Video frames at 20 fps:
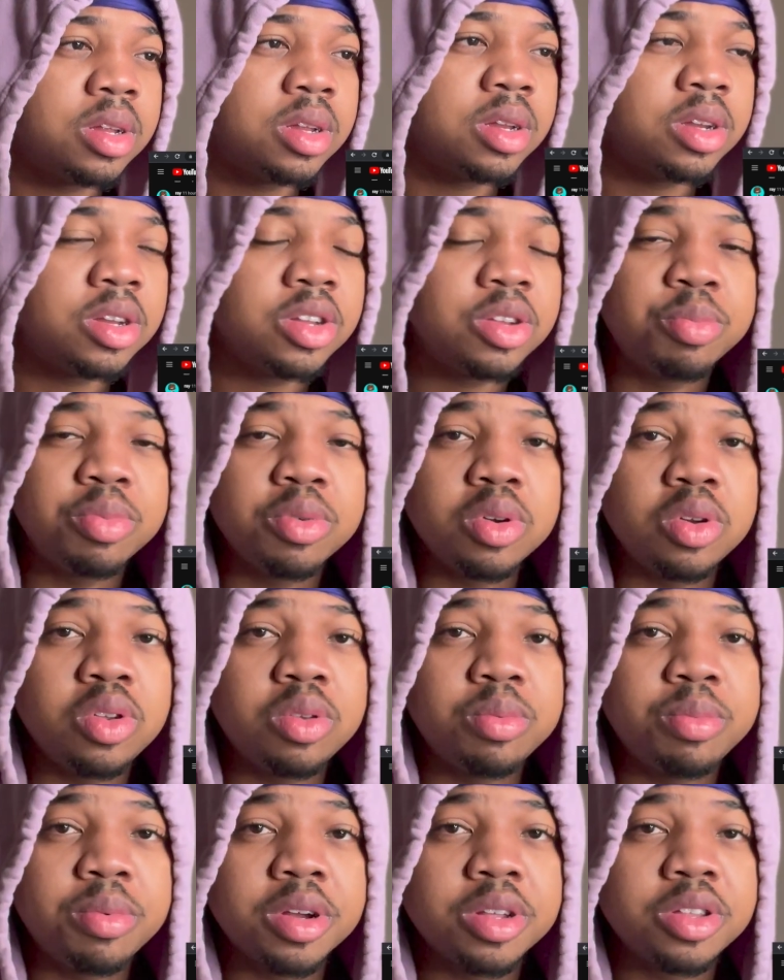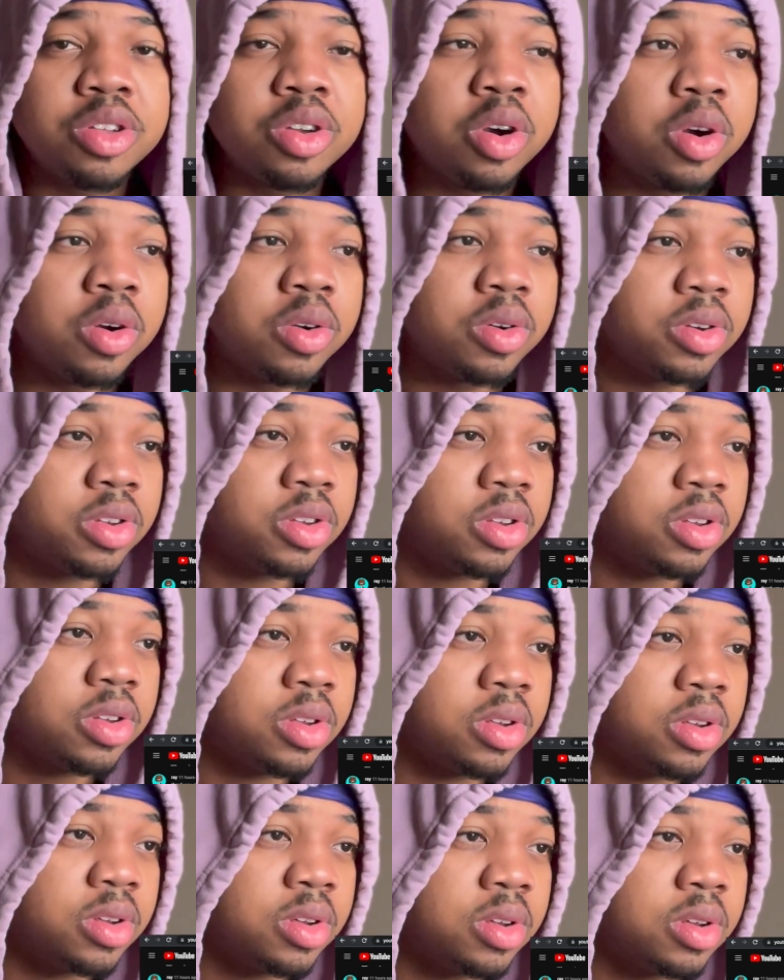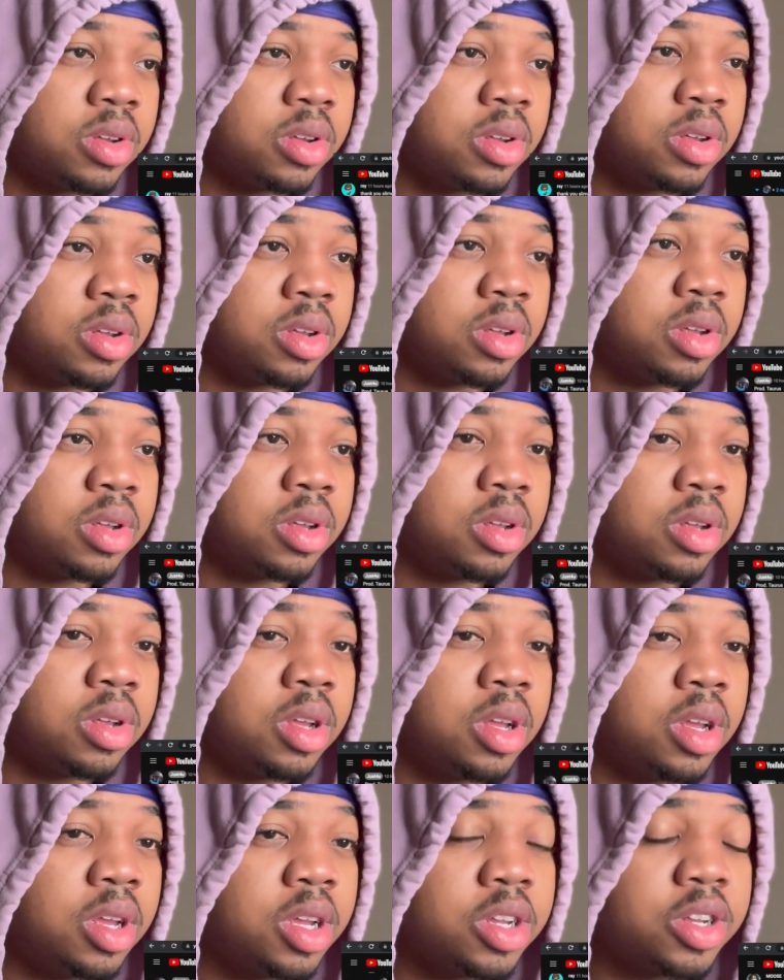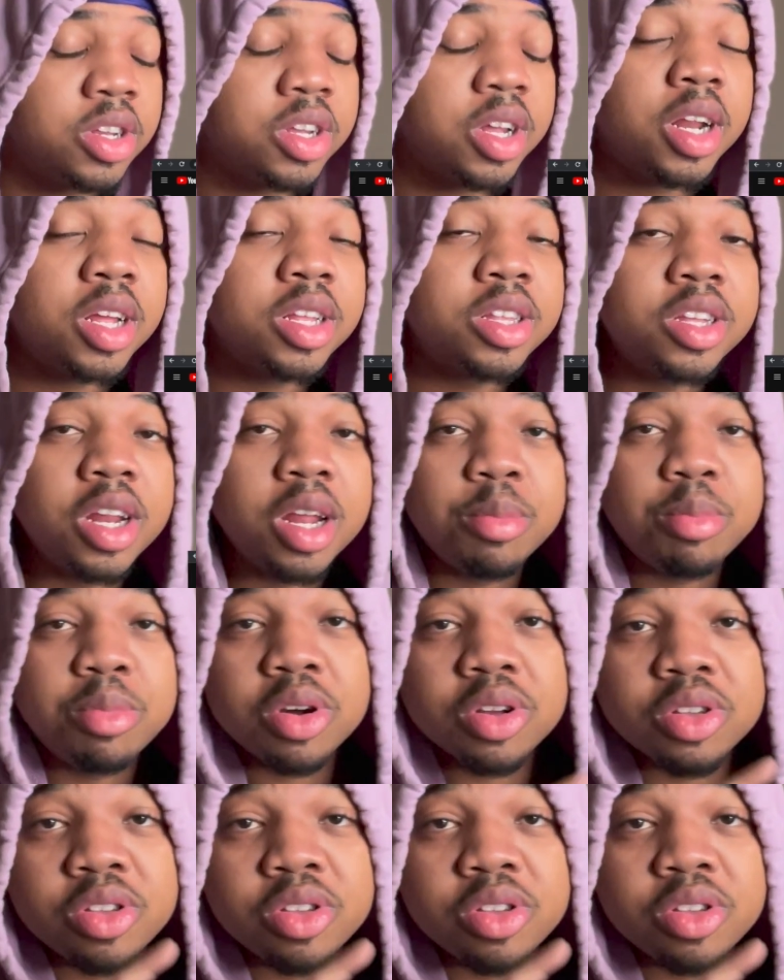It's produced by Taurus. Shout out to that boy